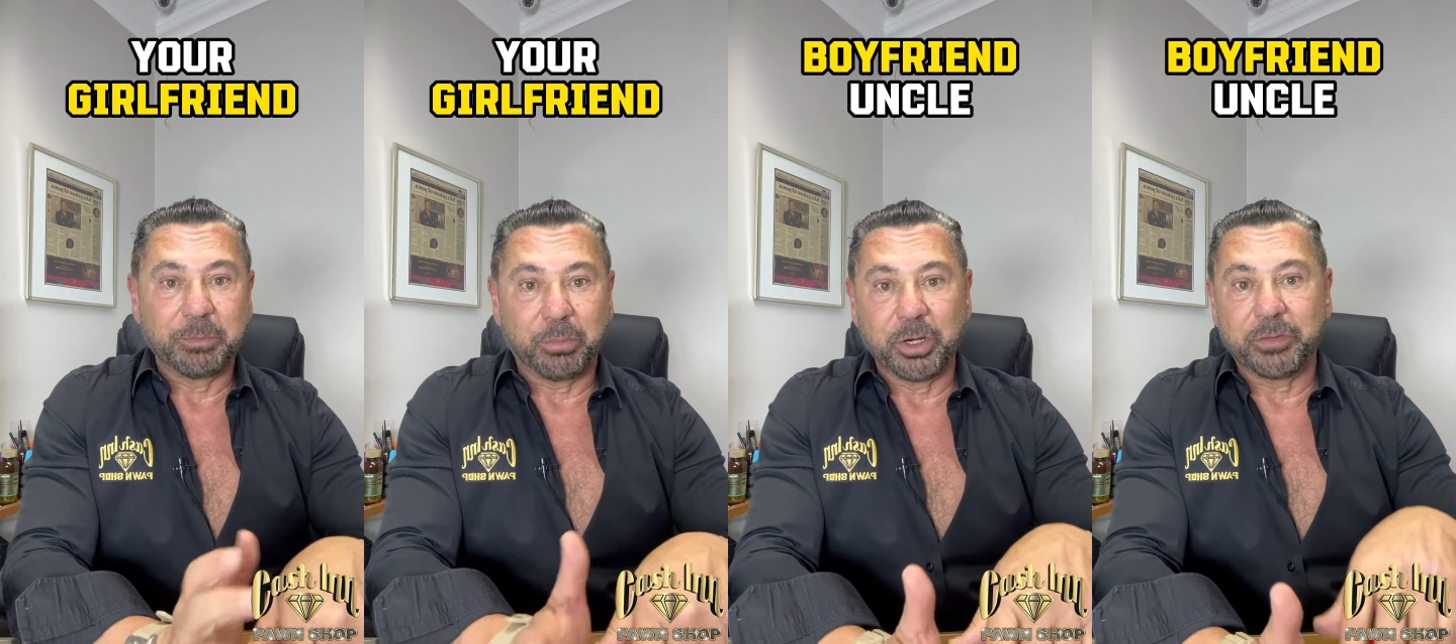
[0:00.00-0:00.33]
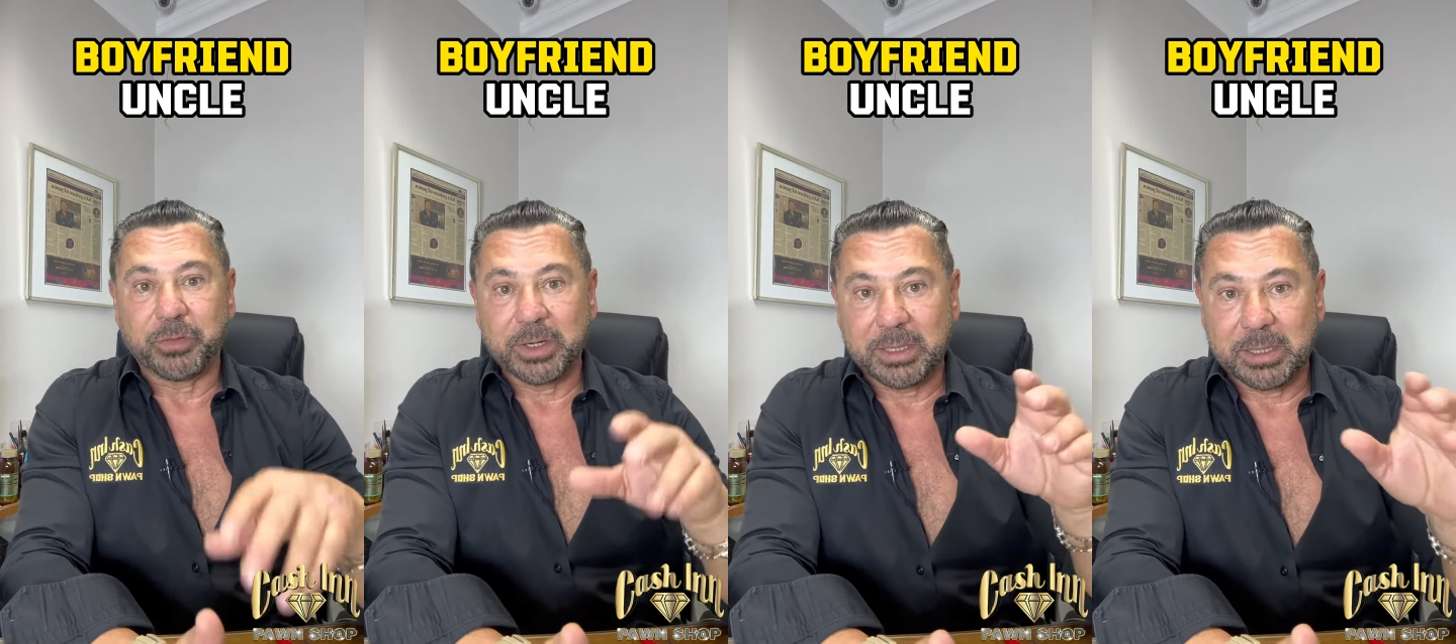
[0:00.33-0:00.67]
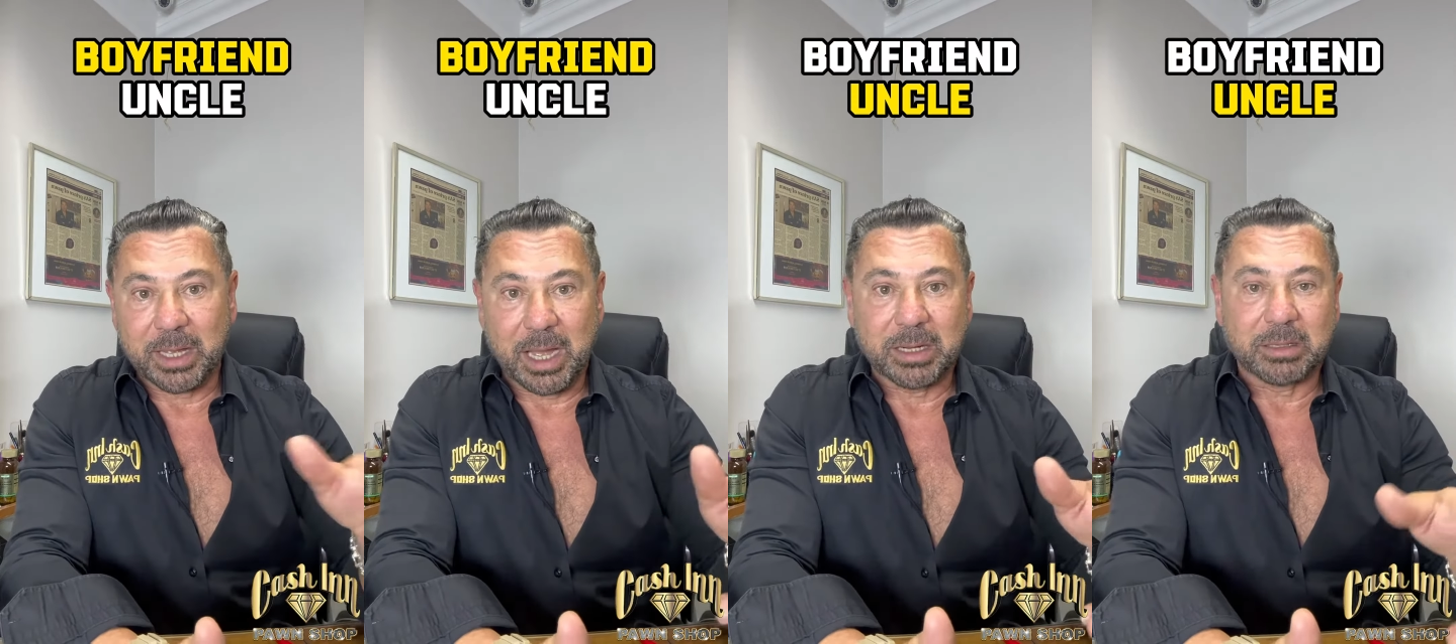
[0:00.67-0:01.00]
boyfriend,
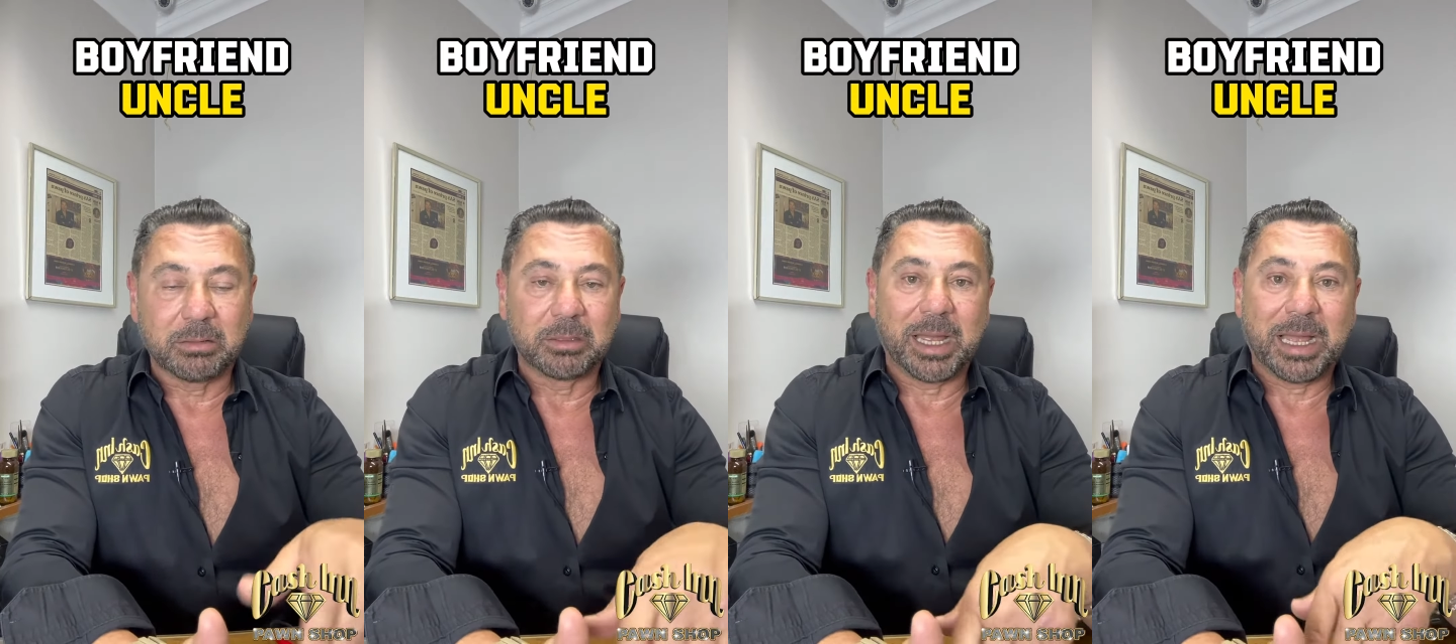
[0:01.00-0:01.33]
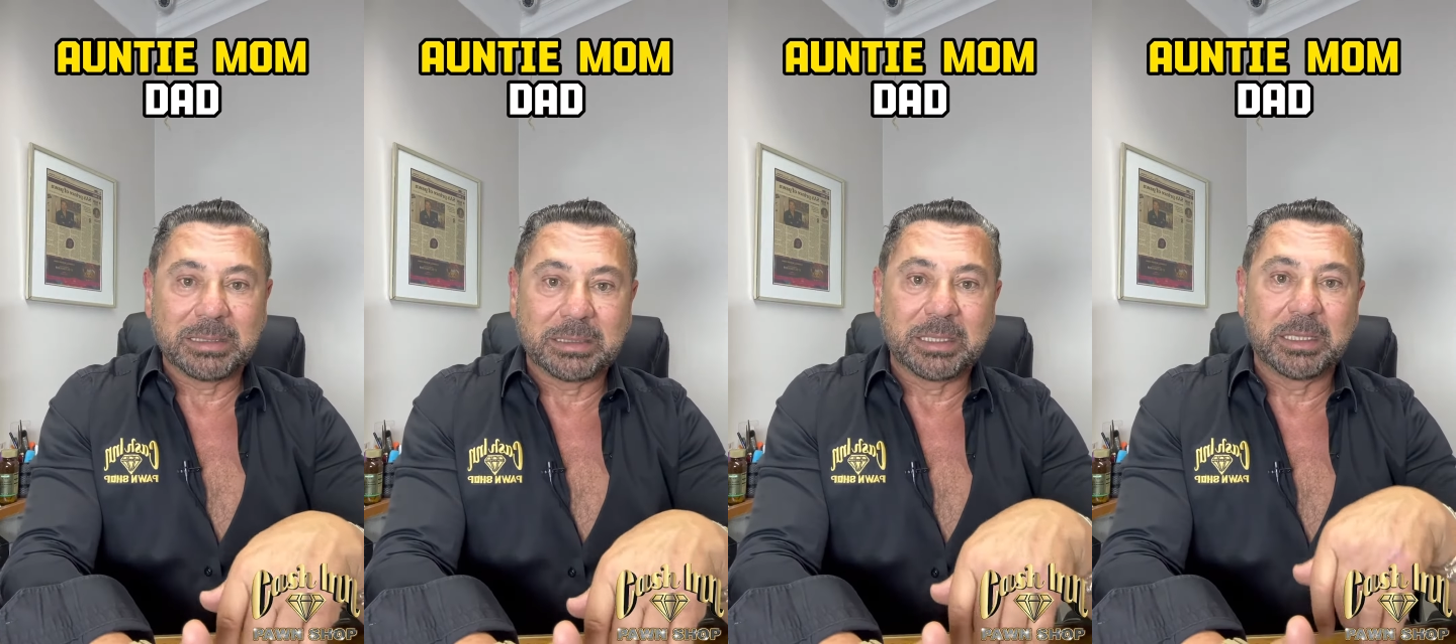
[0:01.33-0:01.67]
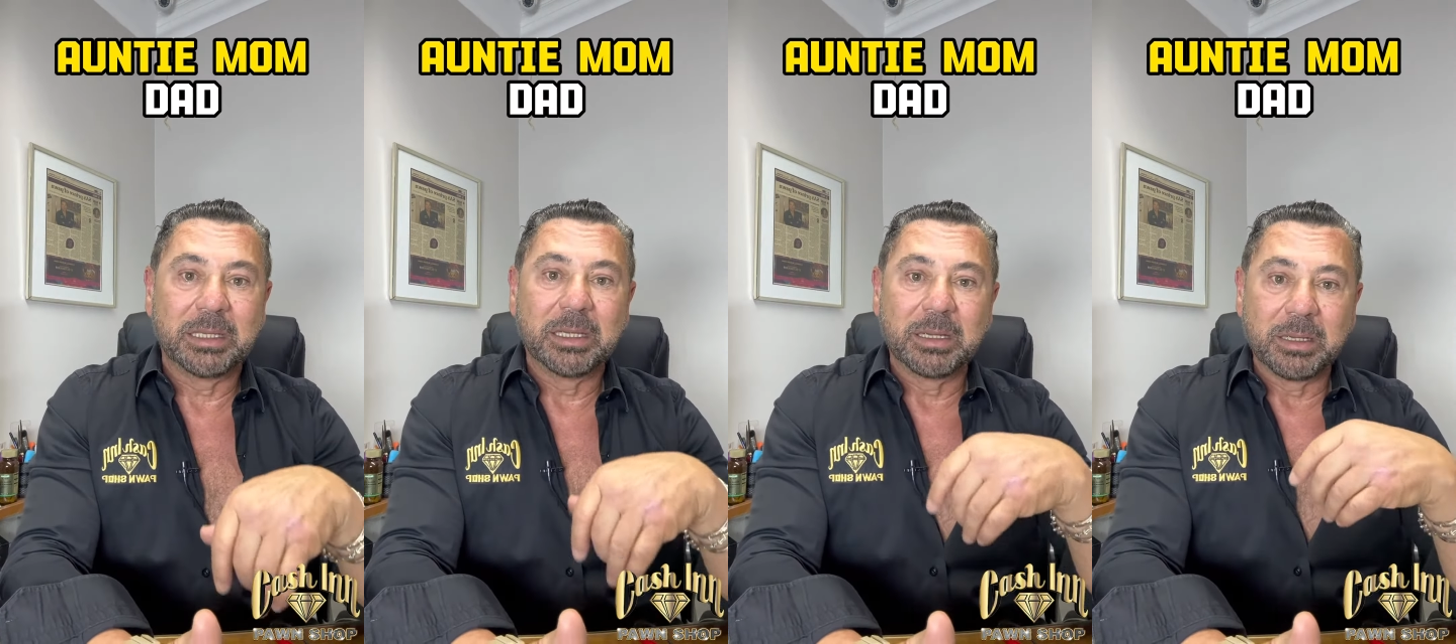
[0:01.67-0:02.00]
uncle, auntie,